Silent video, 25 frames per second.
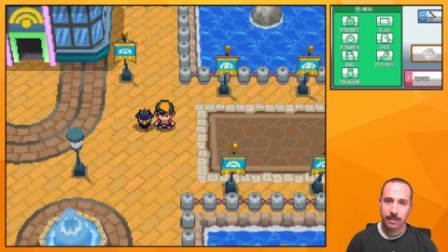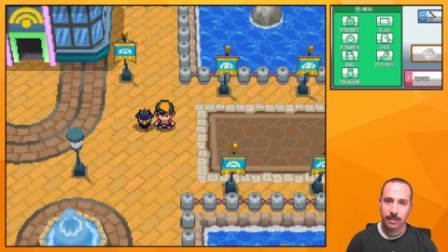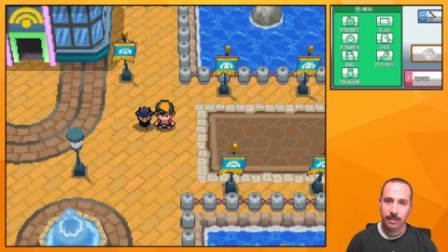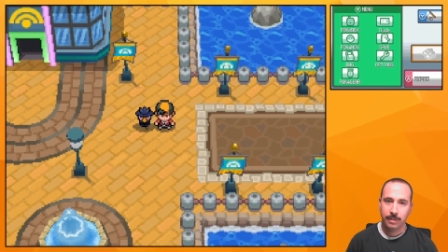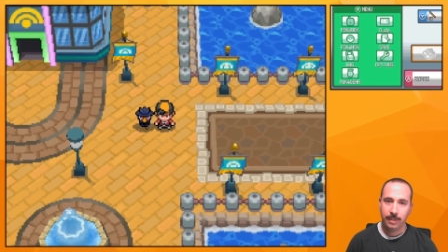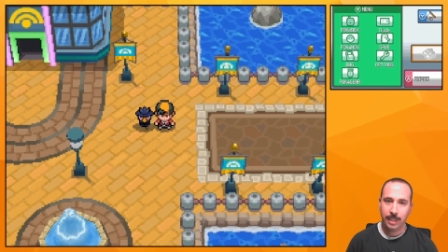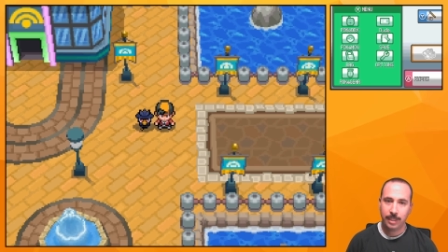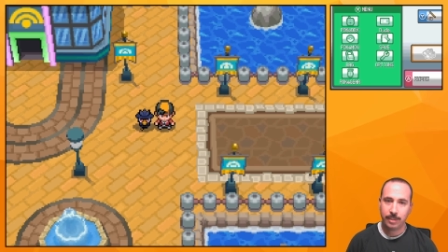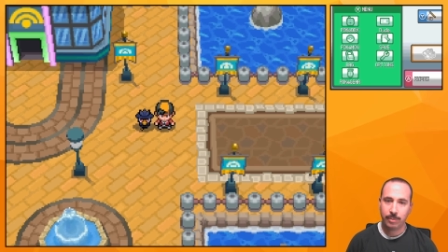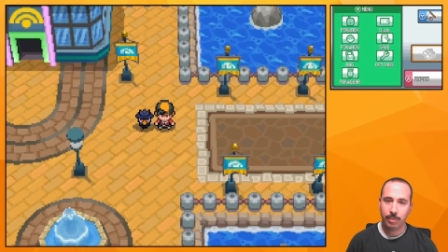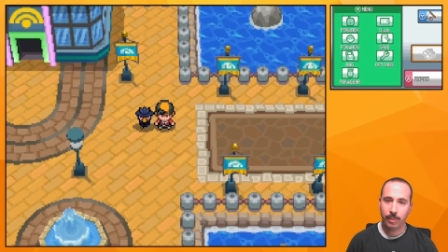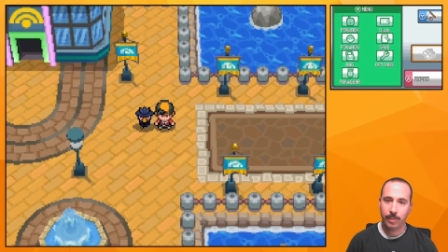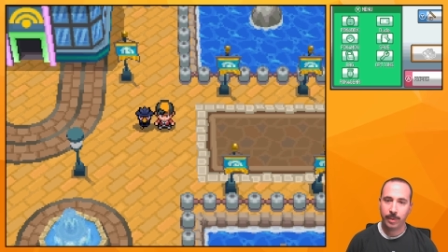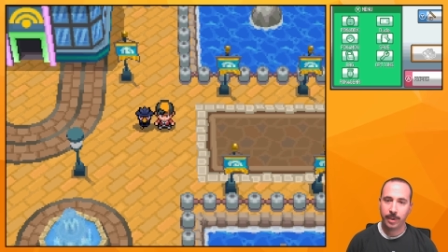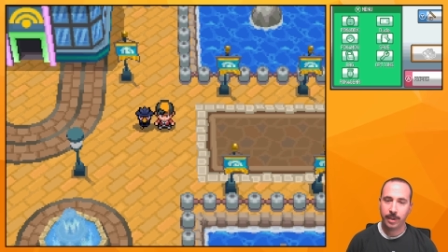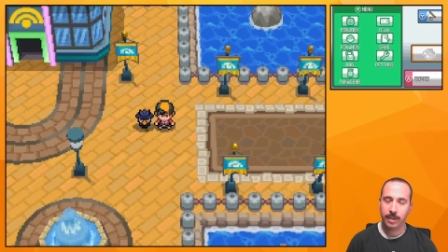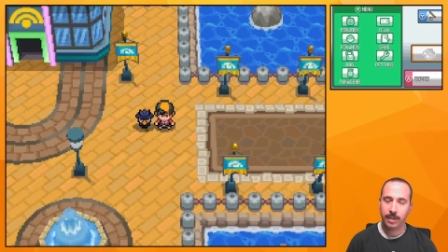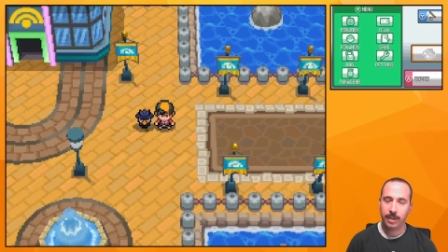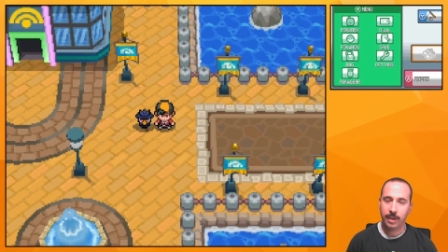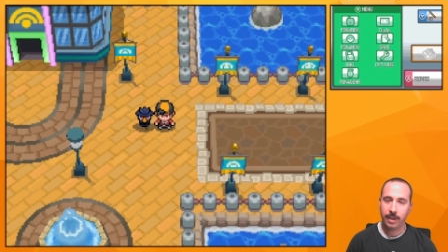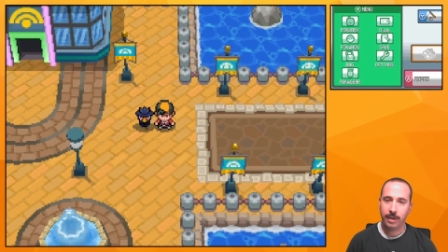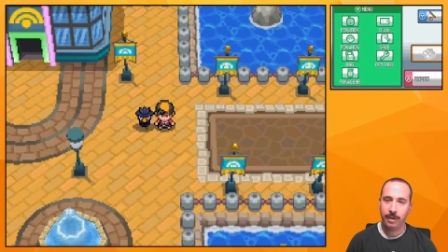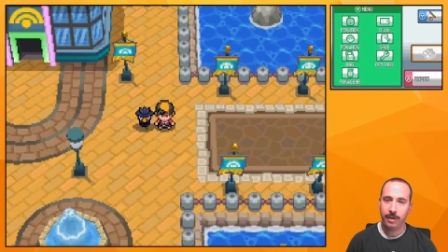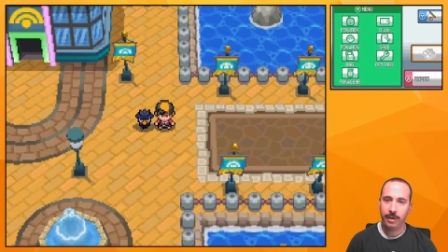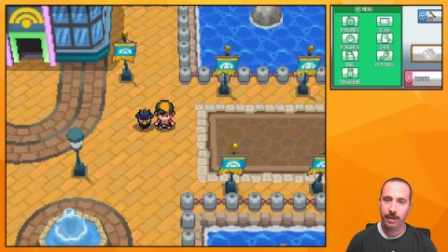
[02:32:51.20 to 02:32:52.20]
that's where we're gonna
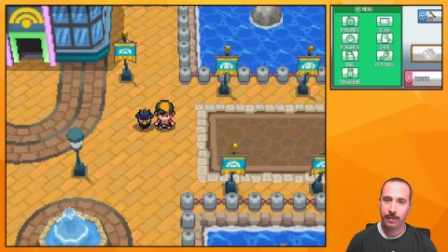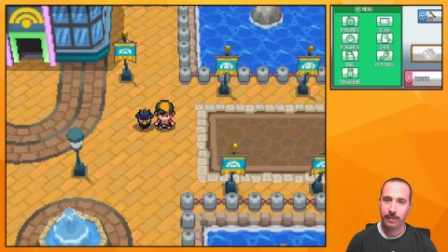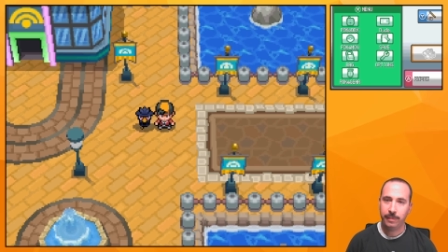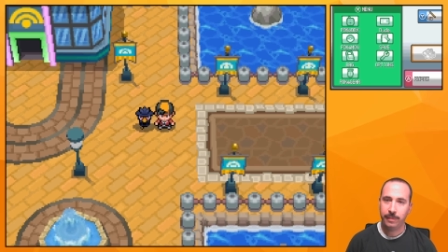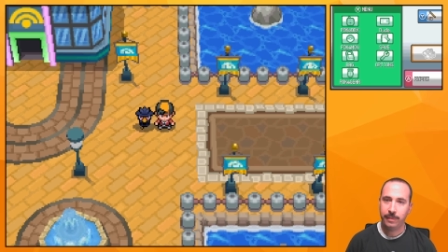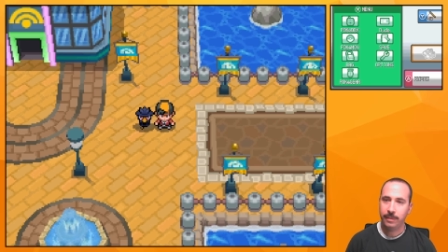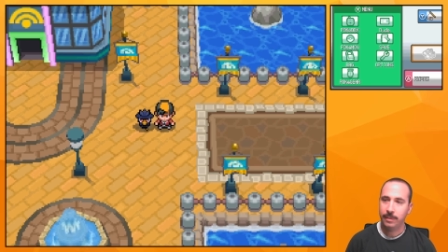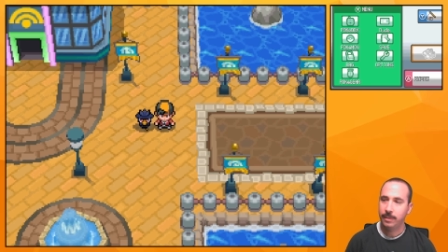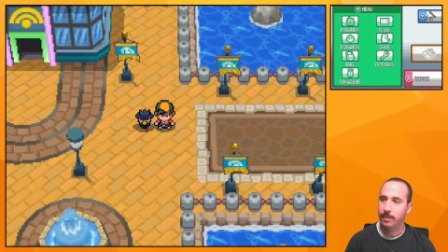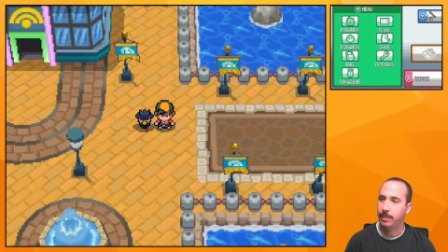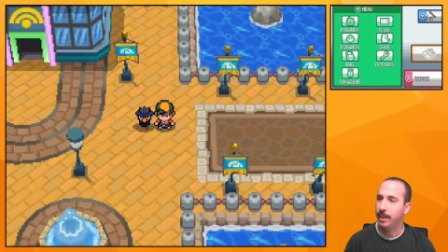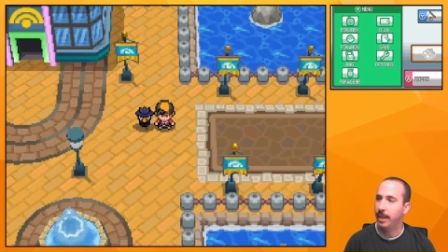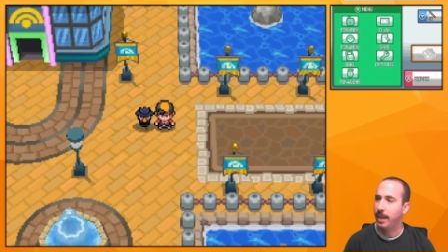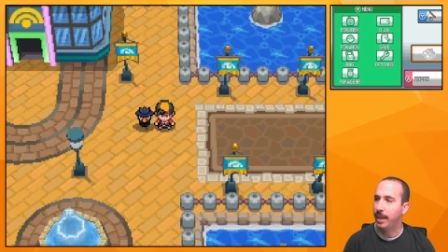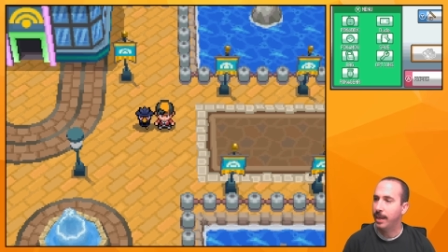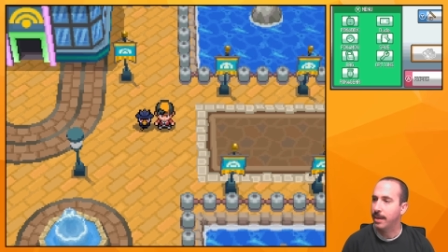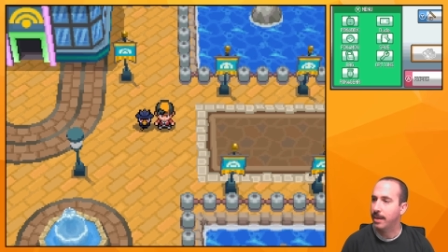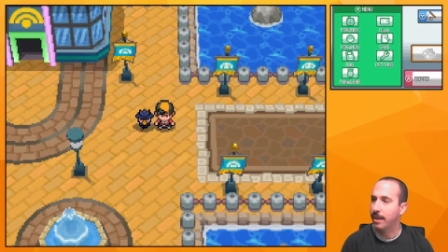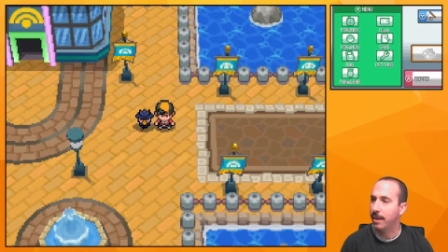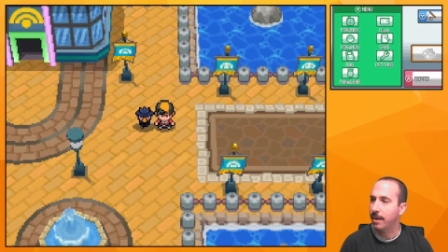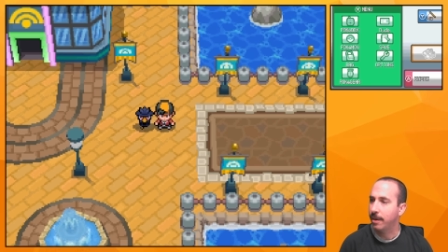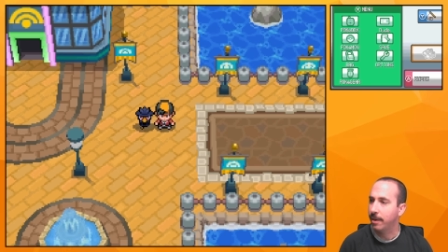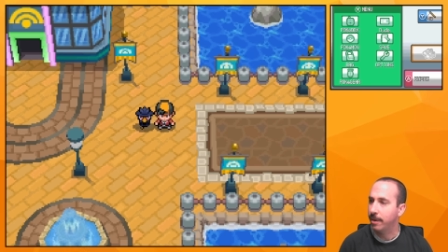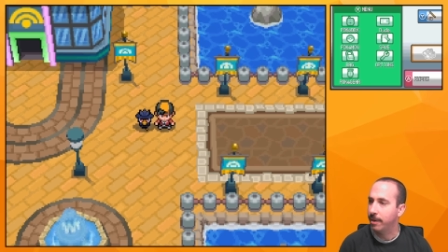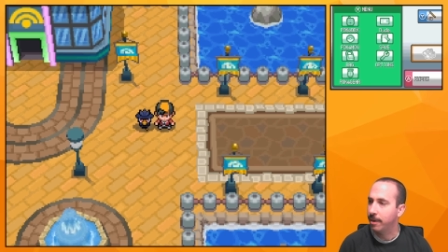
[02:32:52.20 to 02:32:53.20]
cut it off. I'm gonna hang
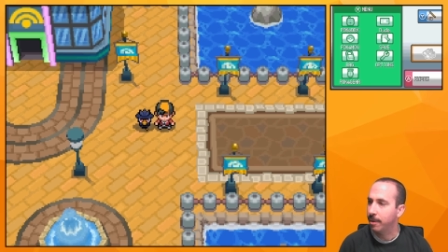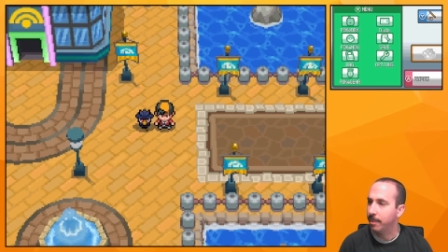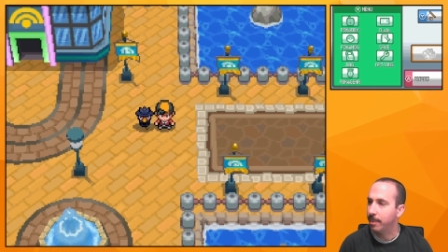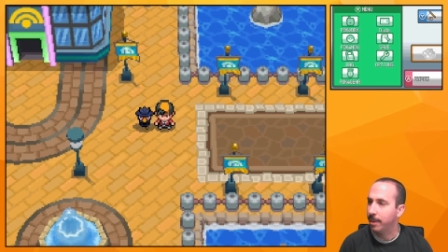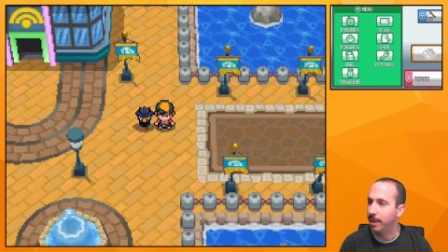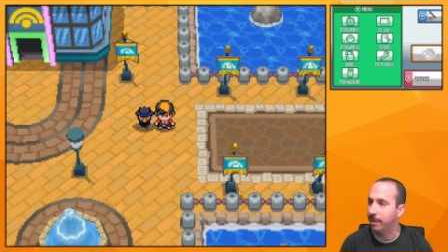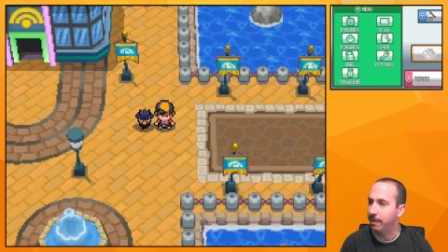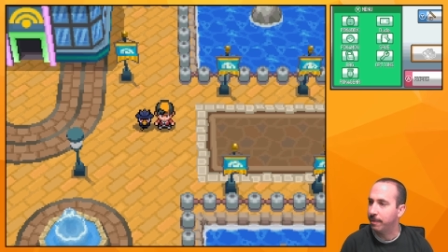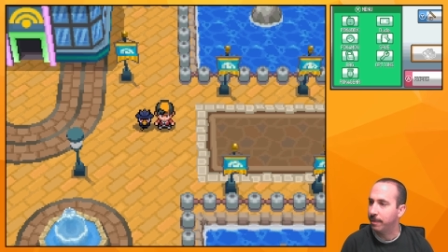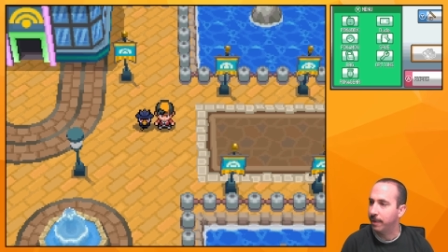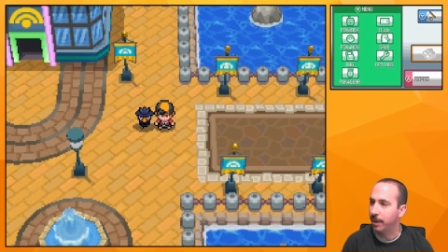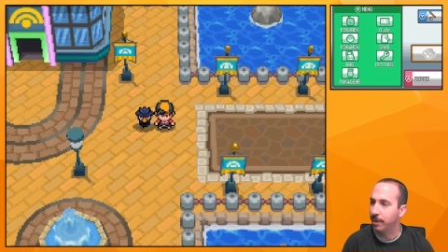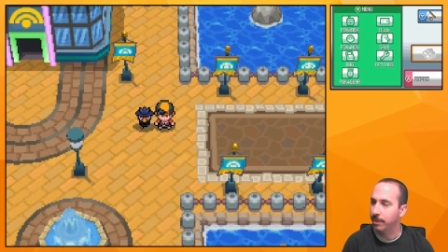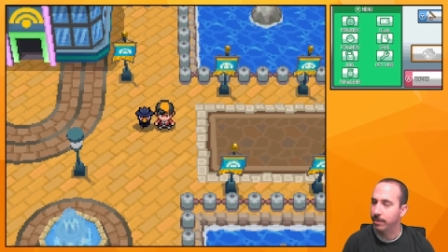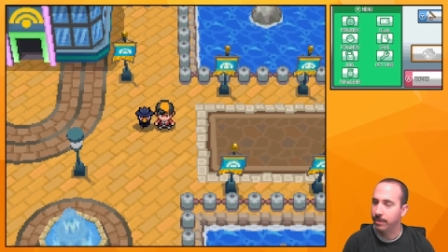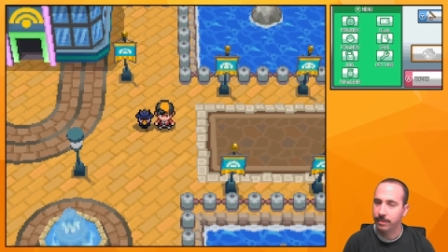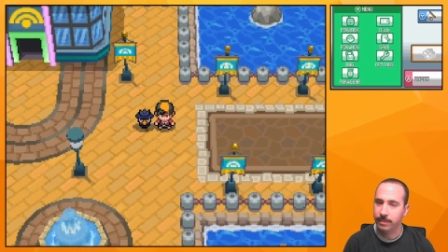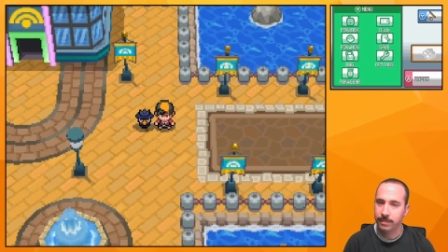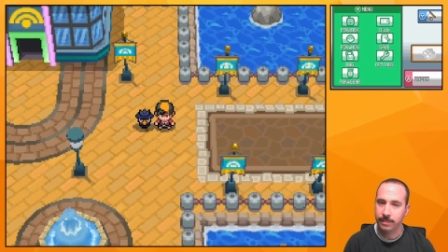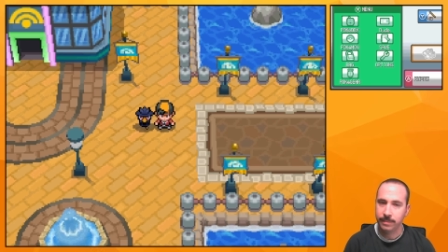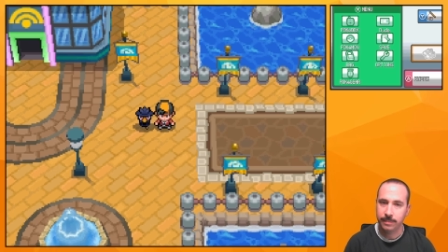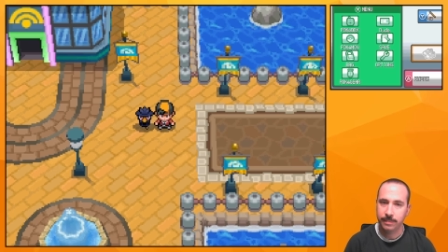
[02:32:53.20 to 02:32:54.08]
out here by the fountain.